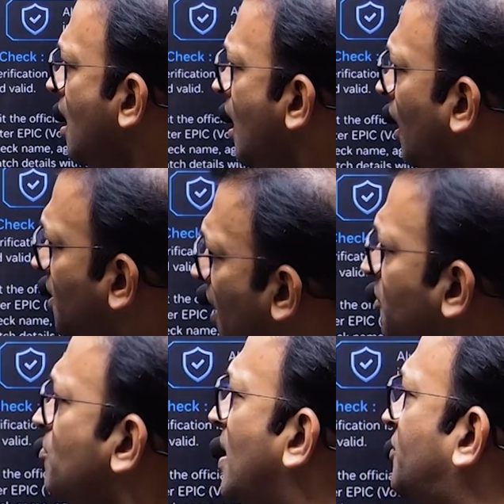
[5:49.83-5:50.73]
Another
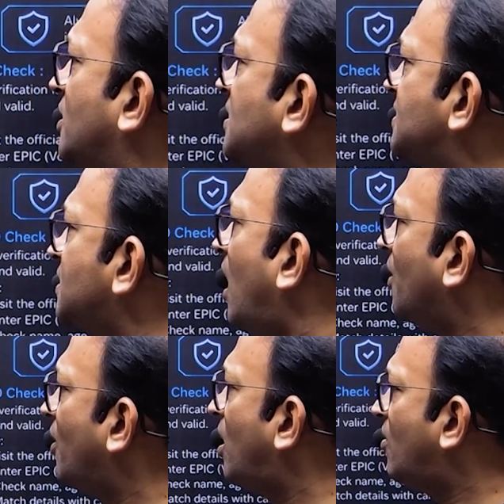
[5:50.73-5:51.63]
method is
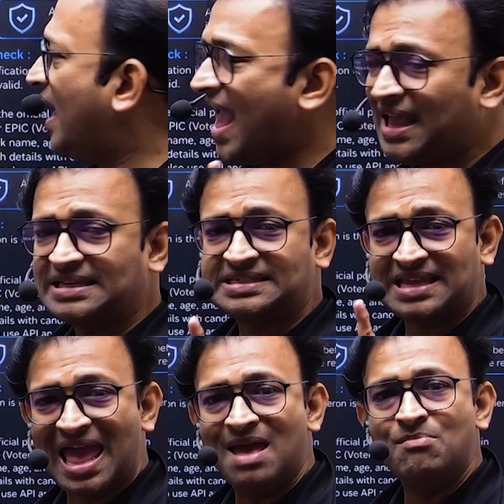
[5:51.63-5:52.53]
Aadhaar
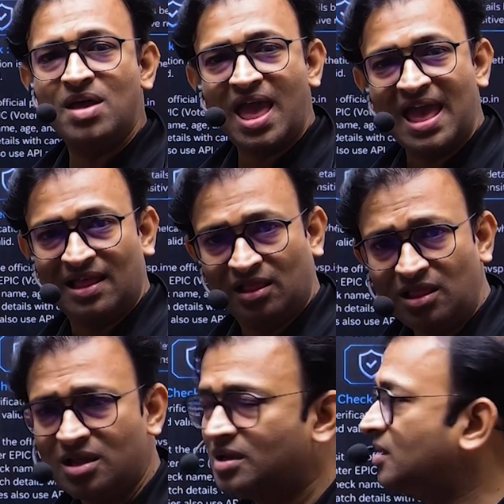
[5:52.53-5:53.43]
XML,
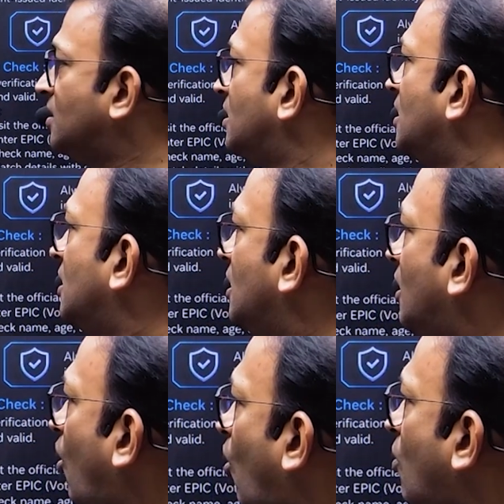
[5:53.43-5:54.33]

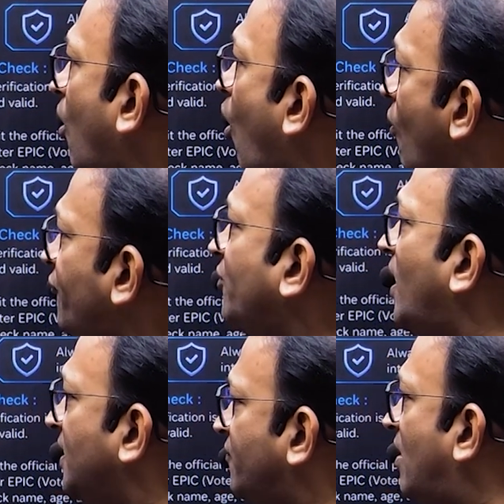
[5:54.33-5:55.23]
or
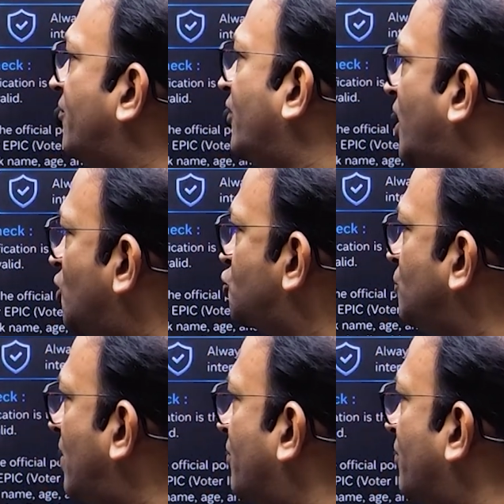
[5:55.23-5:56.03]
offline verification, where the